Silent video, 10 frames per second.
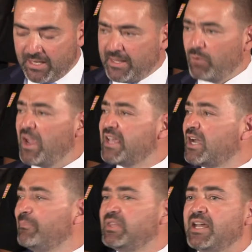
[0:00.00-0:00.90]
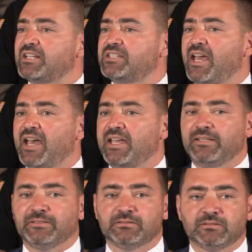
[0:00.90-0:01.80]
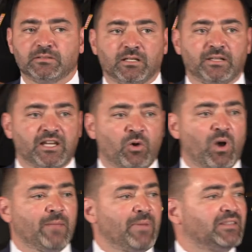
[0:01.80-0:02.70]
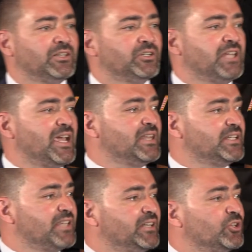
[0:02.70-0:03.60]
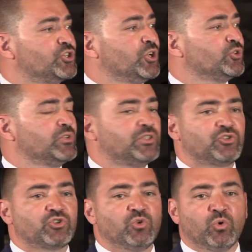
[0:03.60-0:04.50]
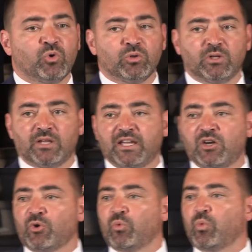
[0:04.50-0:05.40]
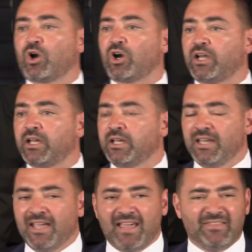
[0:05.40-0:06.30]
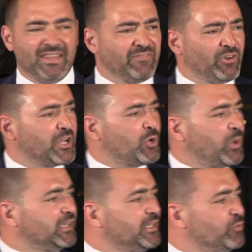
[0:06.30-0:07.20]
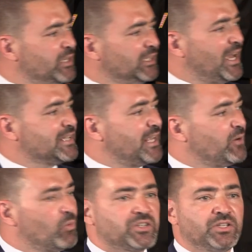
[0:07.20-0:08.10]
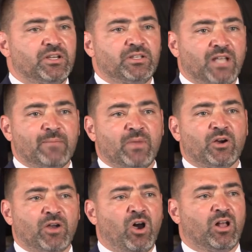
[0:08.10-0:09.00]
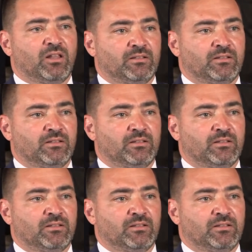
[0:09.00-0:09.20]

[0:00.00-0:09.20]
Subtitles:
They wake up the next day, they go on about their day, they take their children to school, they go to work, and then they very quickly realize that it wasn't a nightmare at all.